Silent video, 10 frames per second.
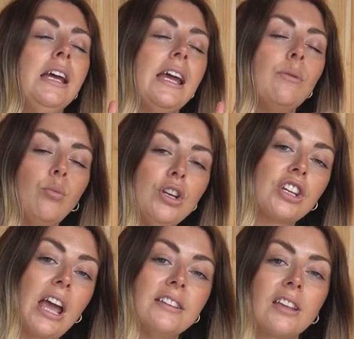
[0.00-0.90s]
in which
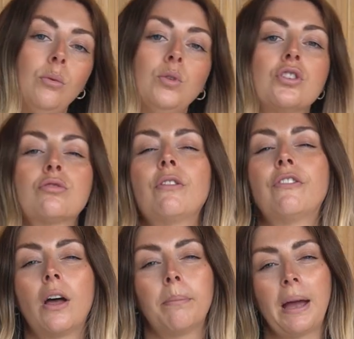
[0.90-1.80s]
case I would just
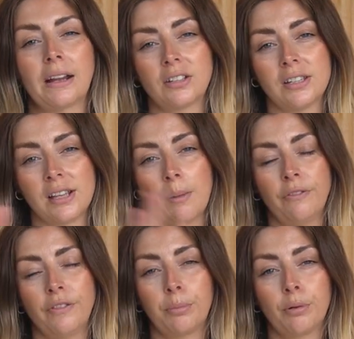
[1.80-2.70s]
revert back to some
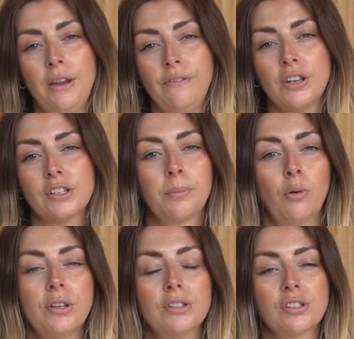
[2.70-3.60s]
of the previous points.